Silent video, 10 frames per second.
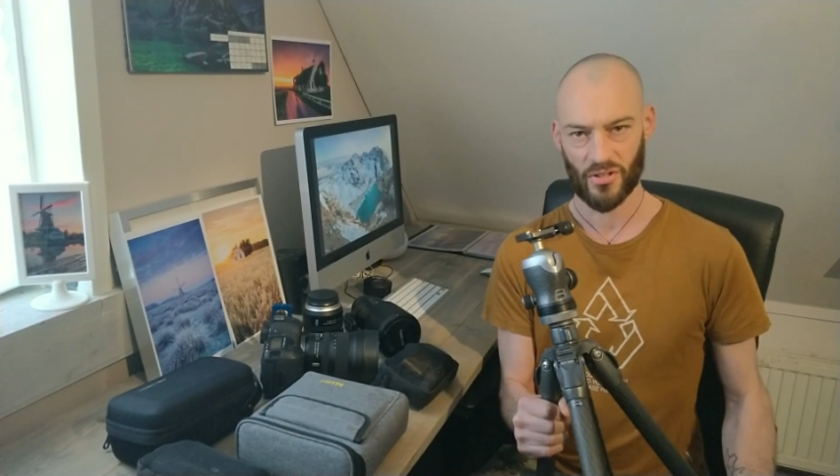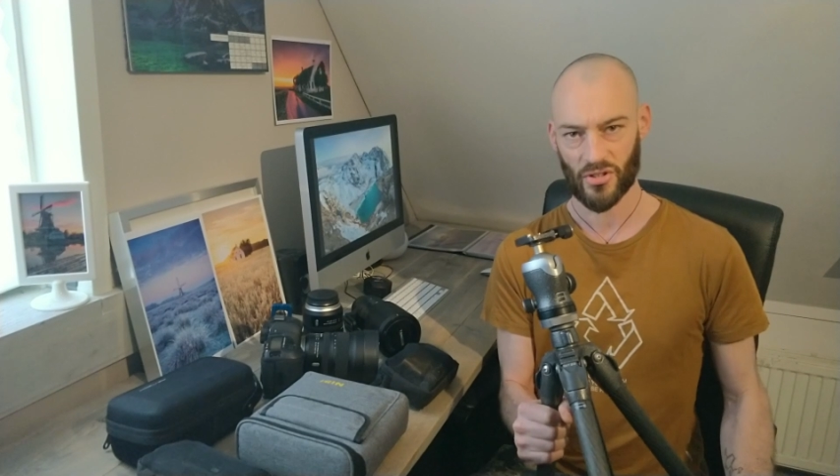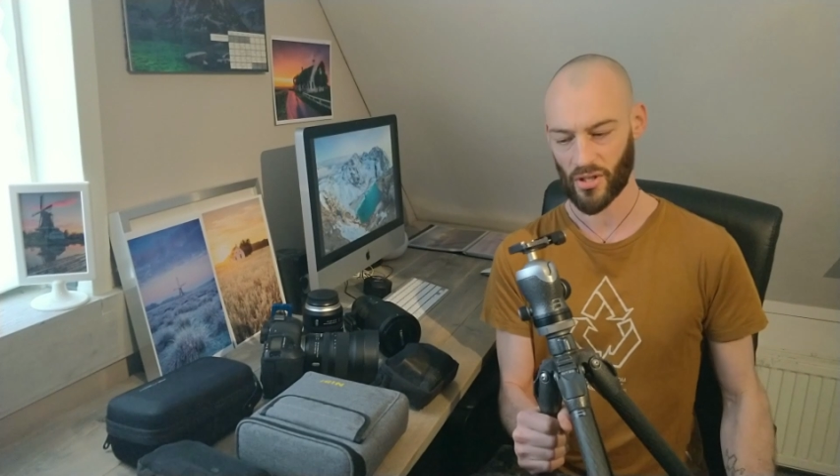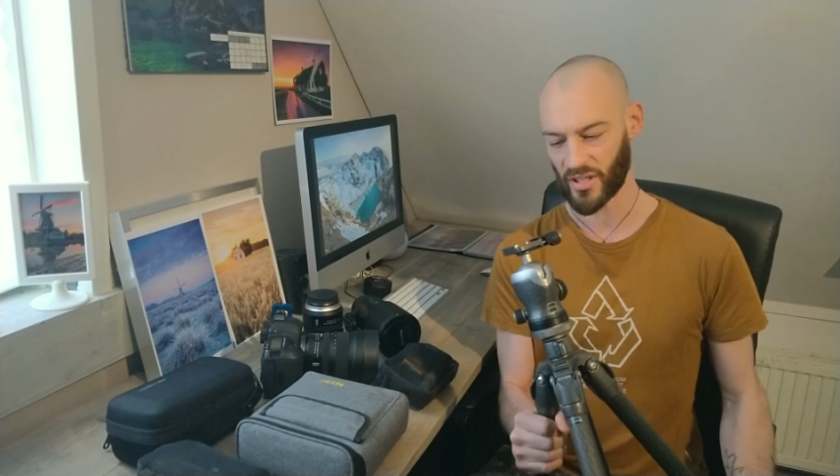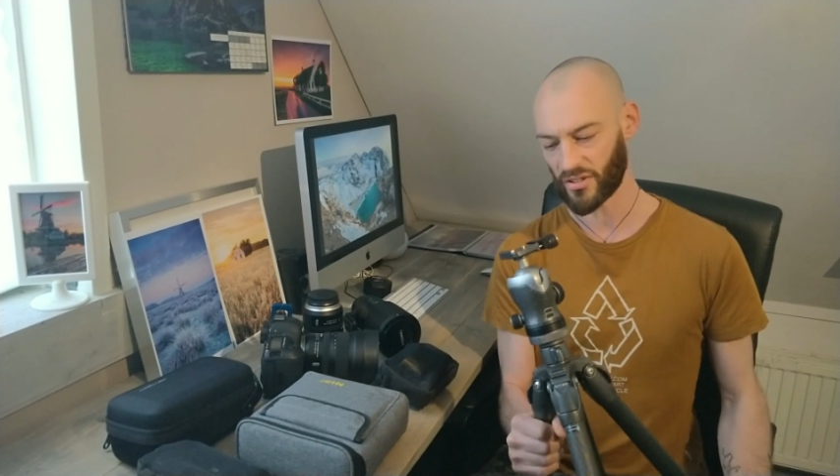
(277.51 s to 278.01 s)

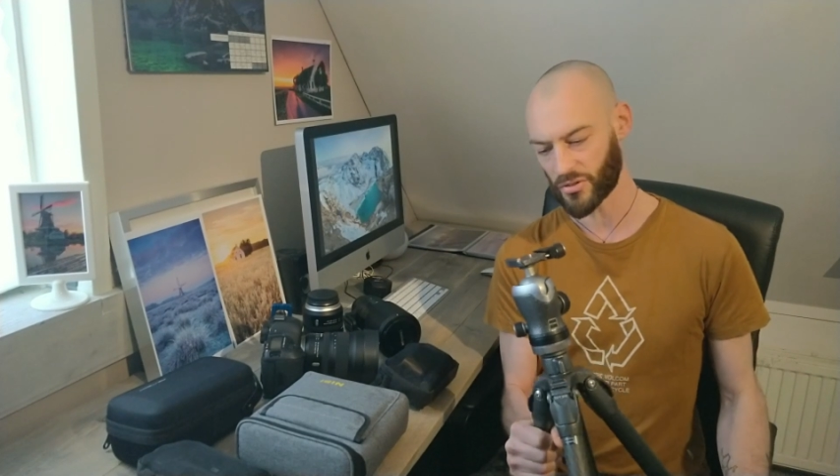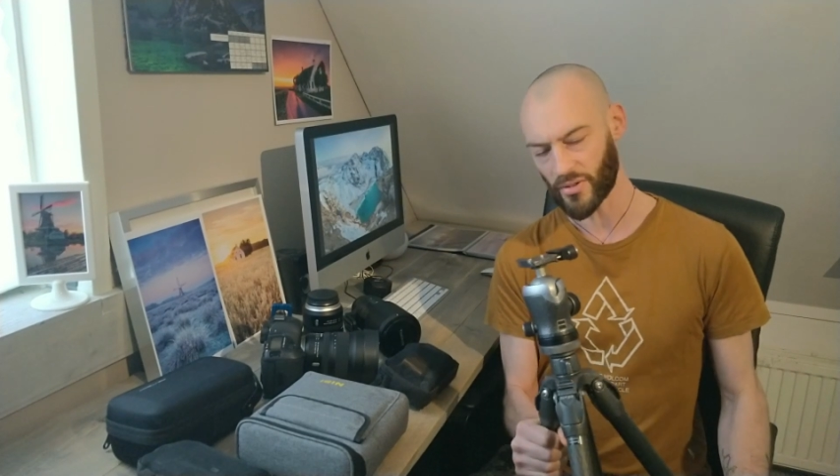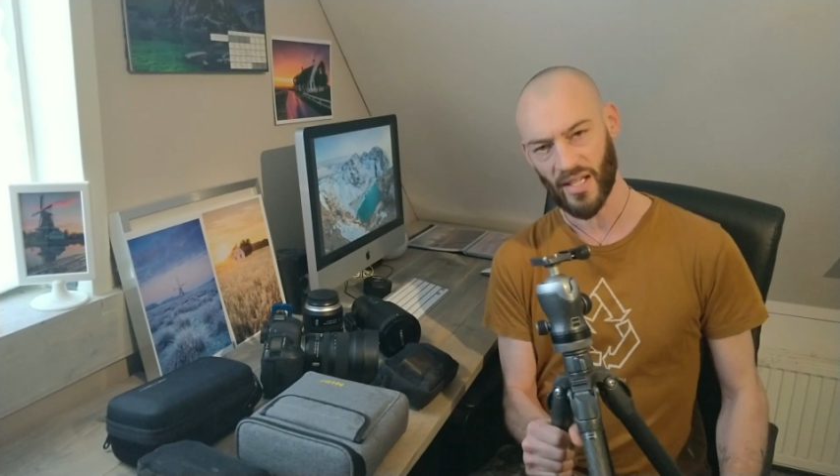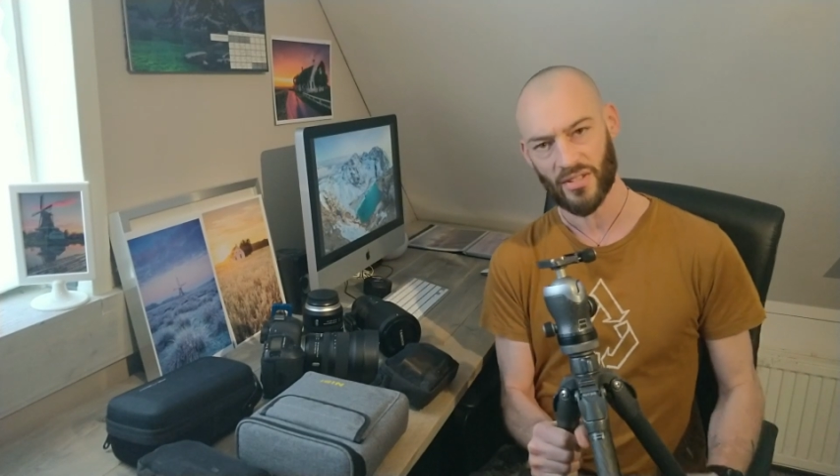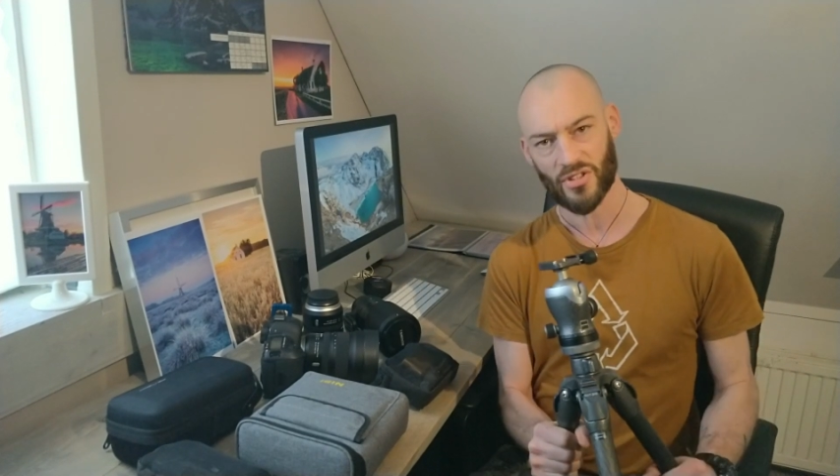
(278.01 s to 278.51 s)
soggy
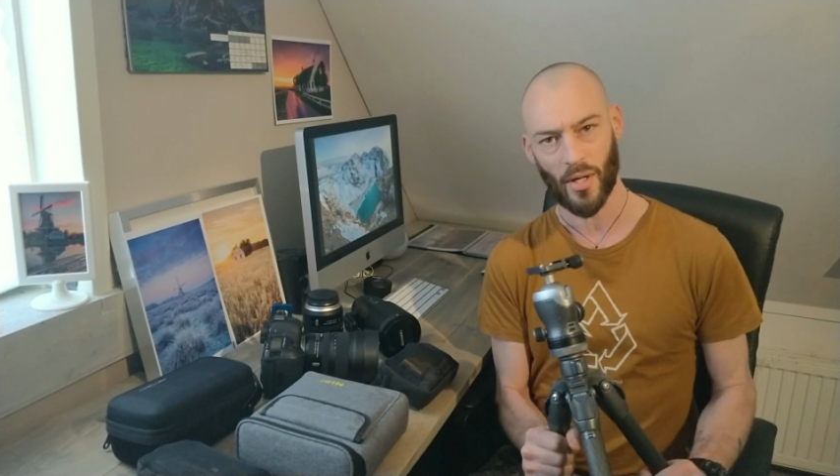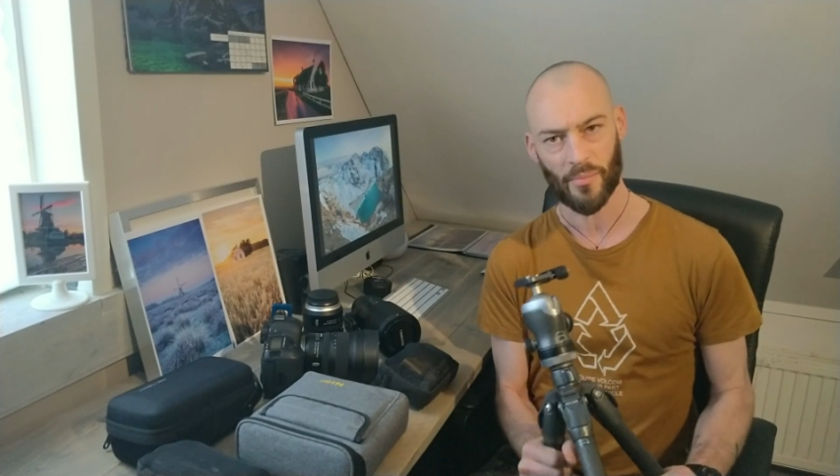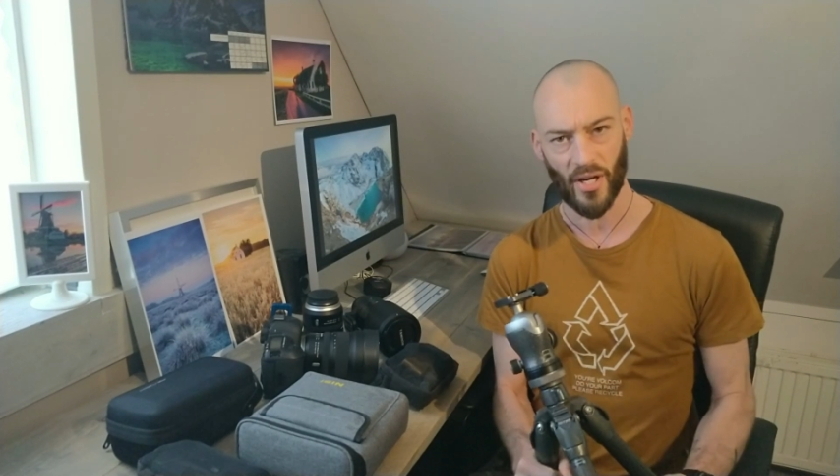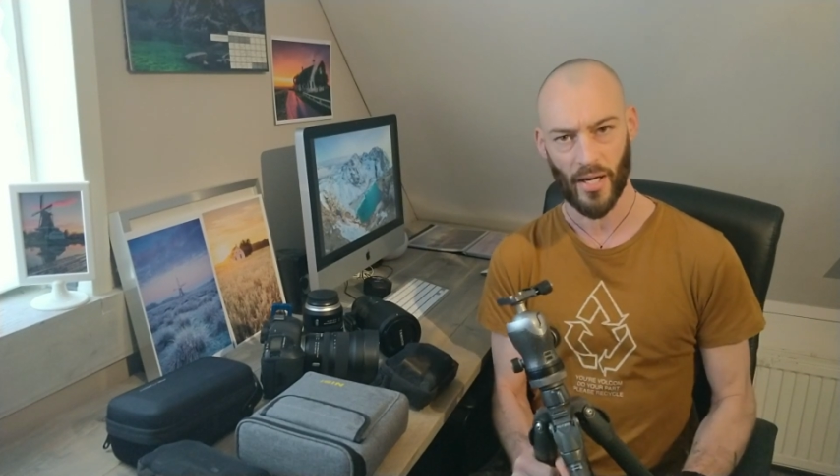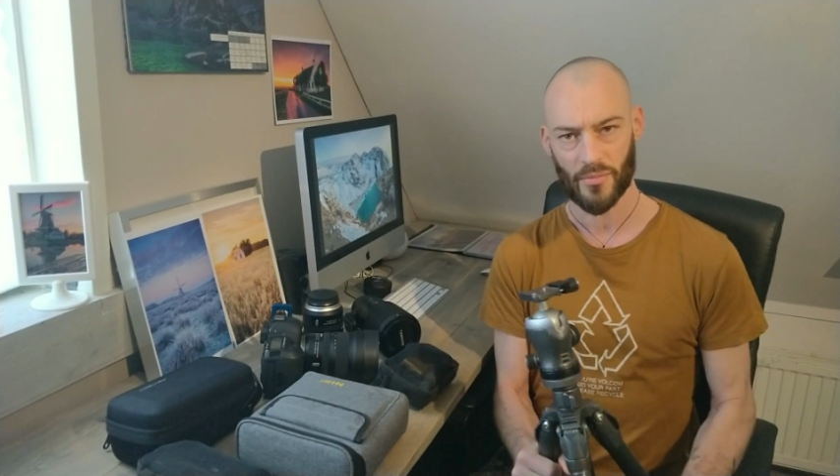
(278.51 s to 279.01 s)
terrain
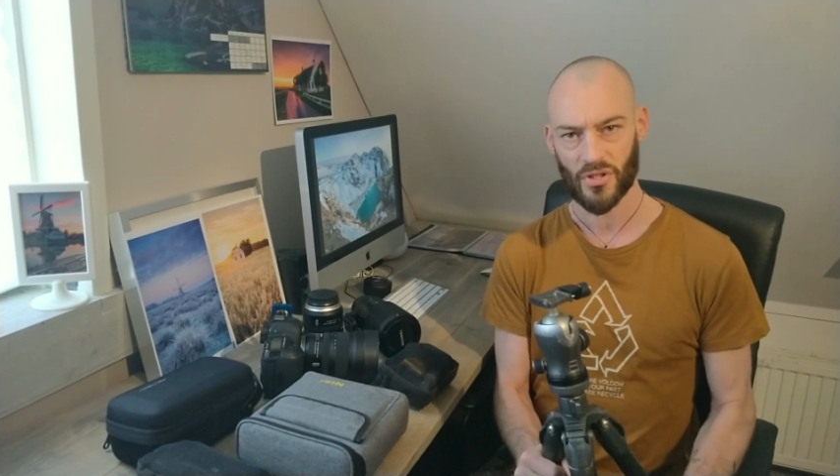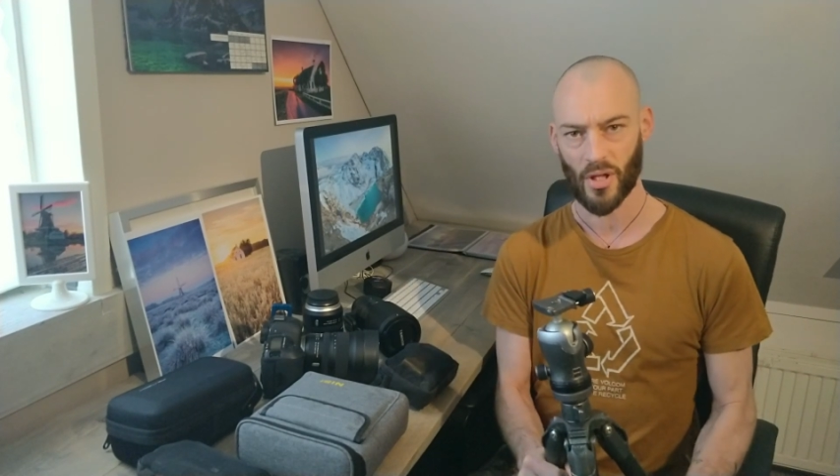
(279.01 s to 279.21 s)
sometimes.